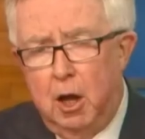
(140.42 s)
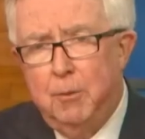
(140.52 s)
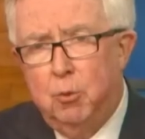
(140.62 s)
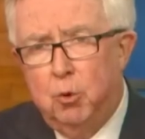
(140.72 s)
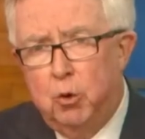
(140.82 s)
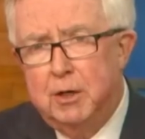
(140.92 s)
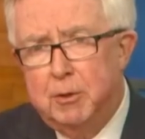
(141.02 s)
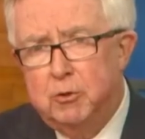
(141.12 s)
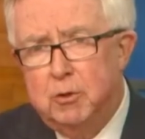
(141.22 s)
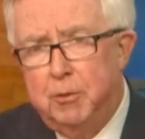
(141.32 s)
I'm worried
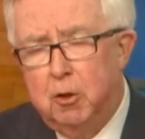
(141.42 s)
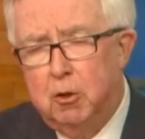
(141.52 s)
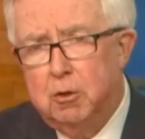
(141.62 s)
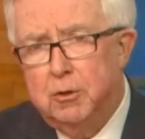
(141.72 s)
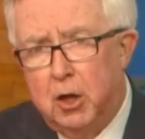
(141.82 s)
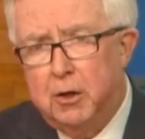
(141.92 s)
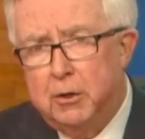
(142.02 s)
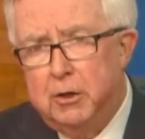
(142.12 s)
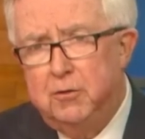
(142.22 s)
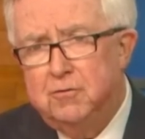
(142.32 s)
about the bill,
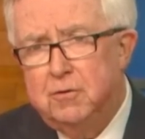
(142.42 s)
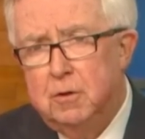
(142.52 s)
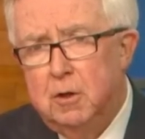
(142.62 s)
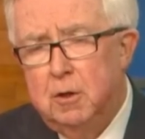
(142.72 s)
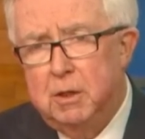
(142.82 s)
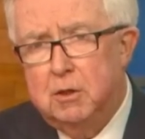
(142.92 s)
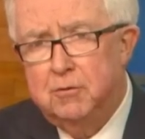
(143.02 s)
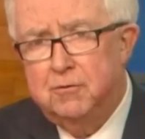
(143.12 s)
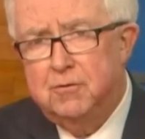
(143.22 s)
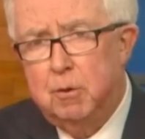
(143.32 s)
not least
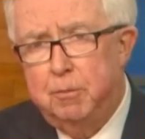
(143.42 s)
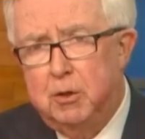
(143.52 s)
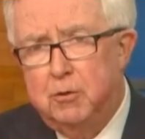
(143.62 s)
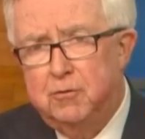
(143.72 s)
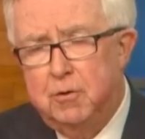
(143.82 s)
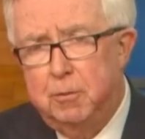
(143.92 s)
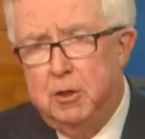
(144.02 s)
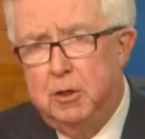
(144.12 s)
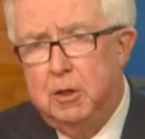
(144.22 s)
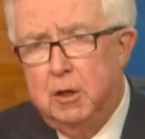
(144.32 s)
because there appears to
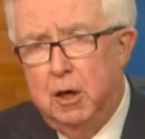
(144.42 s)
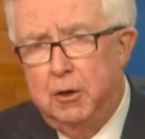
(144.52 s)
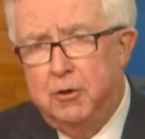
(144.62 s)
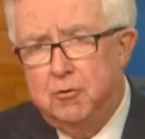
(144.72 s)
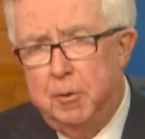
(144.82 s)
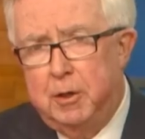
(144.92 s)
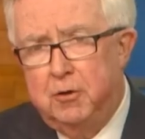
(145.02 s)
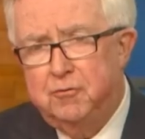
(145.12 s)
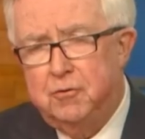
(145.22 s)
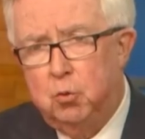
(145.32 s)
be a
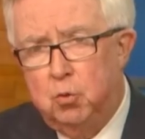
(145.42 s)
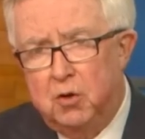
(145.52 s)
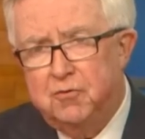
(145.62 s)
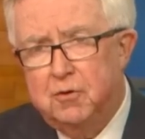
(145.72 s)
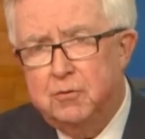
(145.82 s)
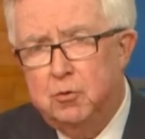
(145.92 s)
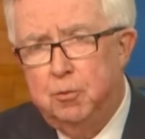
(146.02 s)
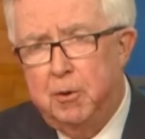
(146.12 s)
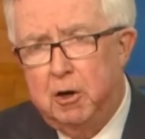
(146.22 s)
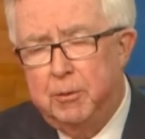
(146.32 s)
determination to rush it
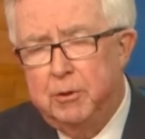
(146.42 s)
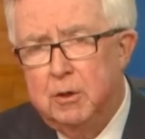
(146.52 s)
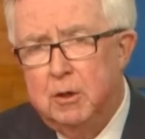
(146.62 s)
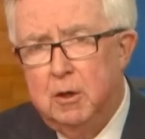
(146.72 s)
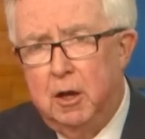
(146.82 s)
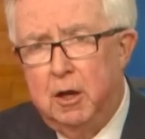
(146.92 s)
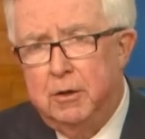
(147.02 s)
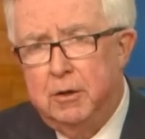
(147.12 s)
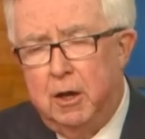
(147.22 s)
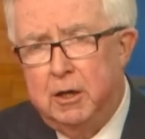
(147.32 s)
through Parliament,
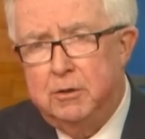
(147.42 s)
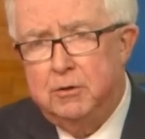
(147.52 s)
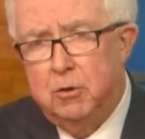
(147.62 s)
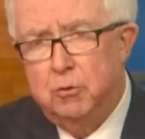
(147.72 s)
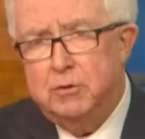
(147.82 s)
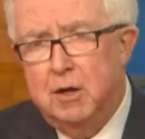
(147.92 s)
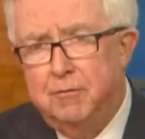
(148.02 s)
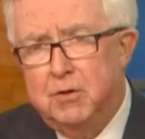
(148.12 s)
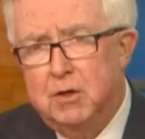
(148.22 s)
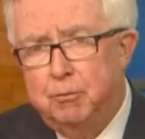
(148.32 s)
and I don't
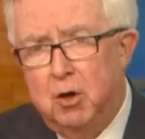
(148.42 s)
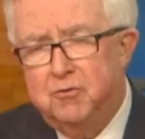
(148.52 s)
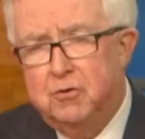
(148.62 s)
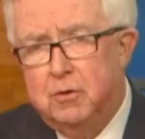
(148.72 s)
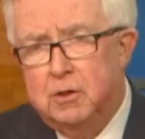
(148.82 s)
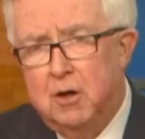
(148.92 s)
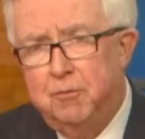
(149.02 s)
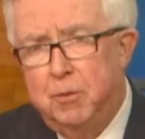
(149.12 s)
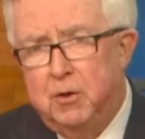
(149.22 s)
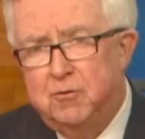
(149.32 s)
have the impression the
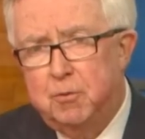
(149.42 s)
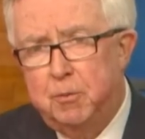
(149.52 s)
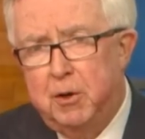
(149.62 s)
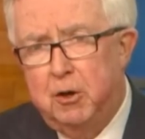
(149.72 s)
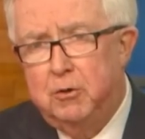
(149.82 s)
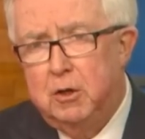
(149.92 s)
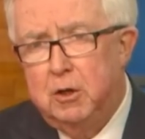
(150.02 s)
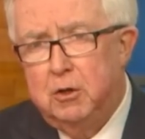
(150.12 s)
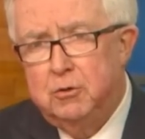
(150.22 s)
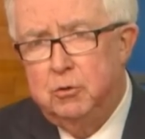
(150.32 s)
government is prepared
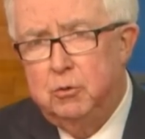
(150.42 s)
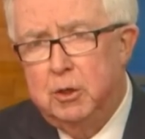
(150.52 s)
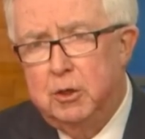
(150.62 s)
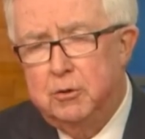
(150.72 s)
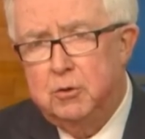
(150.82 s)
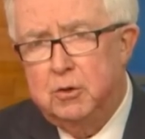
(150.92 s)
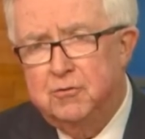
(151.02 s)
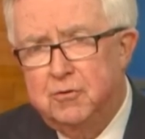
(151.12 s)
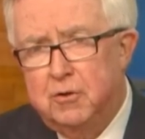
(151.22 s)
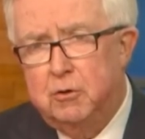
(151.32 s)
to uh, to
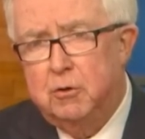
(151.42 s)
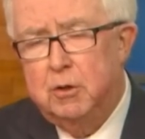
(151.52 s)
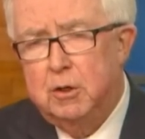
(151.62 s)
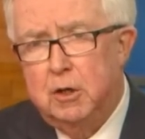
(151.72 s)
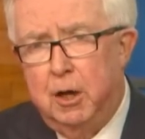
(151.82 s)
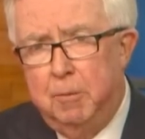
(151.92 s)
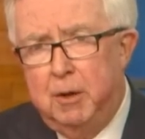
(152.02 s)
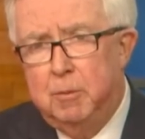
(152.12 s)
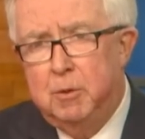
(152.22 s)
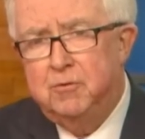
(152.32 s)
consider
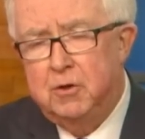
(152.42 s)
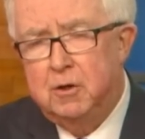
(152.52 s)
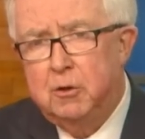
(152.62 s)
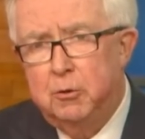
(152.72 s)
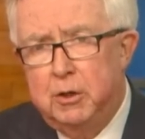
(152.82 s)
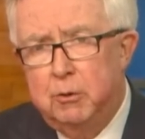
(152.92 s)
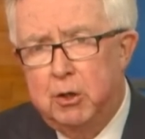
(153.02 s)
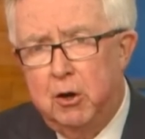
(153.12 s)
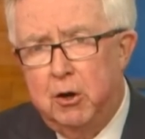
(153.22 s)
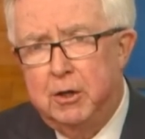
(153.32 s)
amendments, including
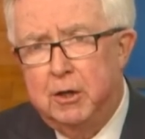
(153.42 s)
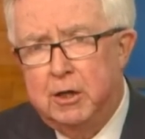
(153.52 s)
regarding